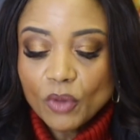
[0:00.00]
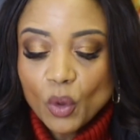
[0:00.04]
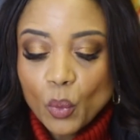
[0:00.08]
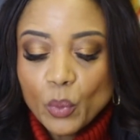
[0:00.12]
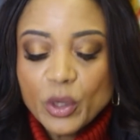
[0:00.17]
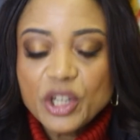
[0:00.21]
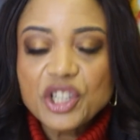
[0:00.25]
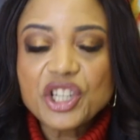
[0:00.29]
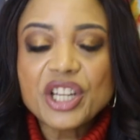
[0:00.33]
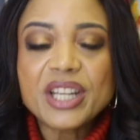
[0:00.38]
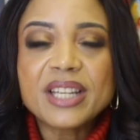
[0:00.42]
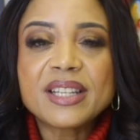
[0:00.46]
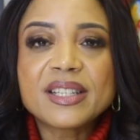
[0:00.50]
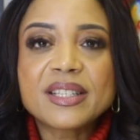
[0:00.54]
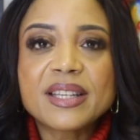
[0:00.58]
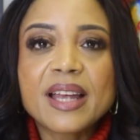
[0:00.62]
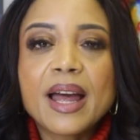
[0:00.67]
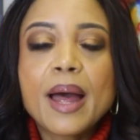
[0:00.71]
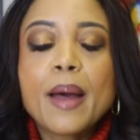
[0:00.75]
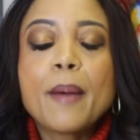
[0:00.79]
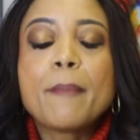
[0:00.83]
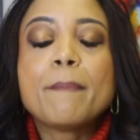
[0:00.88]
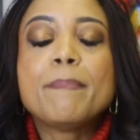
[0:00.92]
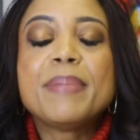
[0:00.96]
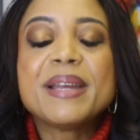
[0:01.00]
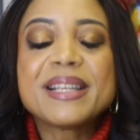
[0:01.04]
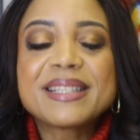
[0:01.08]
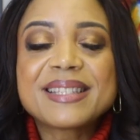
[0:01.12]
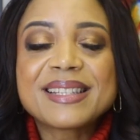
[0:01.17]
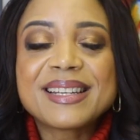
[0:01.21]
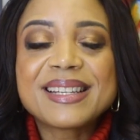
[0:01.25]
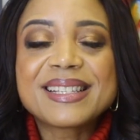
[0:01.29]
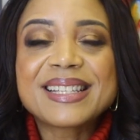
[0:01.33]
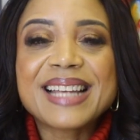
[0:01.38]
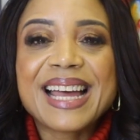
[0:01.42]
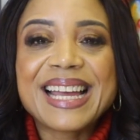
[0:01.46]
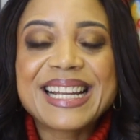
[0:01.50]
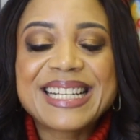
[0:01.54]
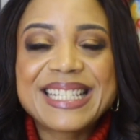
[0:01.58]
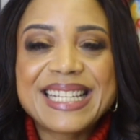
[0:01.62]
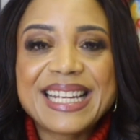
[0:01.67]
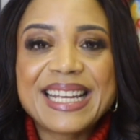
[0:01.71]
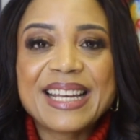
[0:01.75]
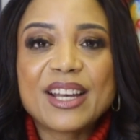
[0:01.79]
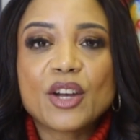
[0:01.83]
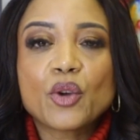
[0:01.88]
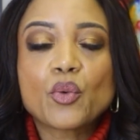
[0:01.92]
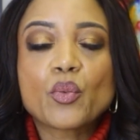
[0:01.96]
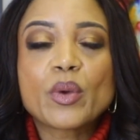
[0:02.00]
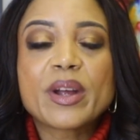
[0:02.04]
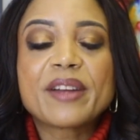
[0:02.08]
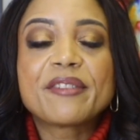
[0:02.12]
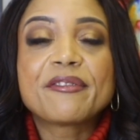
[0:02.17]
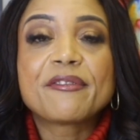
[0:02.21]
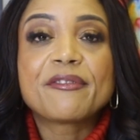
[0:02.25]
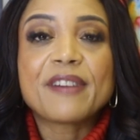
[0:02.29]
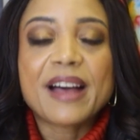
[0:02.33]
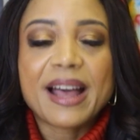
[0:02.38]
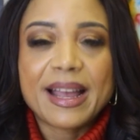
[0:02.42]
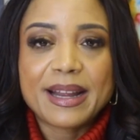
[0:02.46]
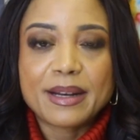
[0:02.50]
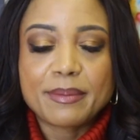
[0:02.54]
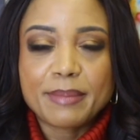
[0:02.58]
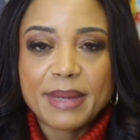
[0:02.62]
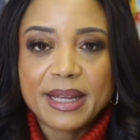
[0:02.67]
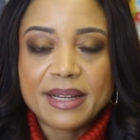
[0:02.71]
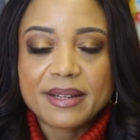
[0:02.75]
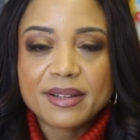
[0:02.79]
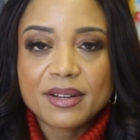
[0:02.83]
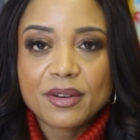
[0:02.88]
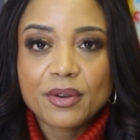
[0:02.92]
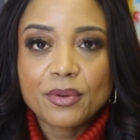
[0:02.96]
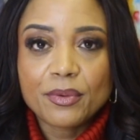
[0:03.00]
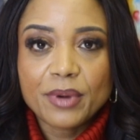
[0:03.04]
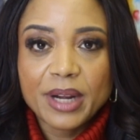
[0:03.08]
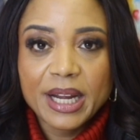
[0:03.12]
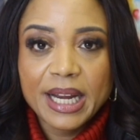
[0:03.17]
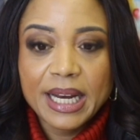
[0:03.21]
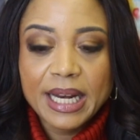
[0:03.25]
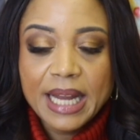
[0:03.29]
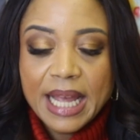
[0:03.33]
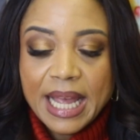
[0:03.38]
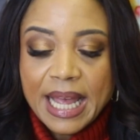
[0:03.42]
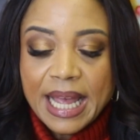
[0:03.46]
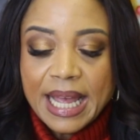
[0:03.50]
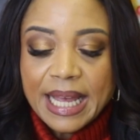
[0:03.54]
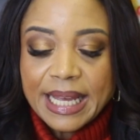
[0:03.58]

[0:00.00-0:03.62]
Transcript: which is business idea refinement, right?